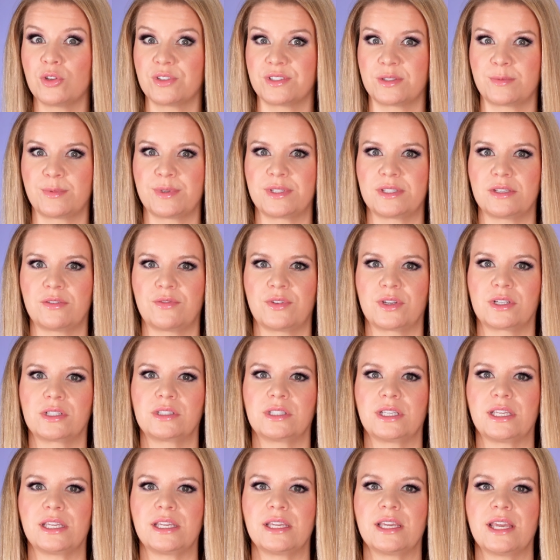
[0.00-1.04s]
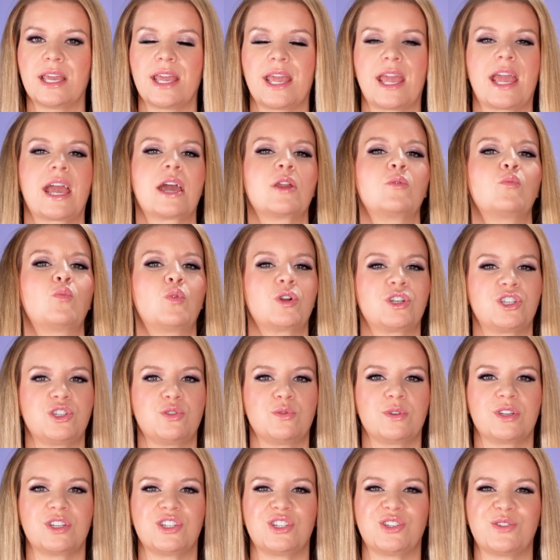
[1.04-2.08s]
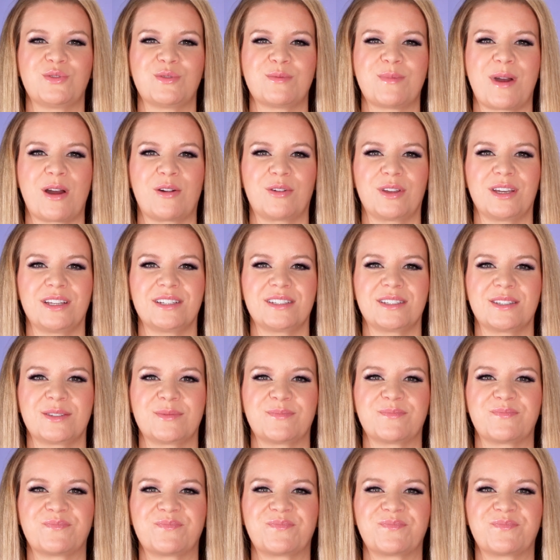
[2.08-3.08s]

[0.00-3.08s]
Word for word: specifically, and what you can do about it.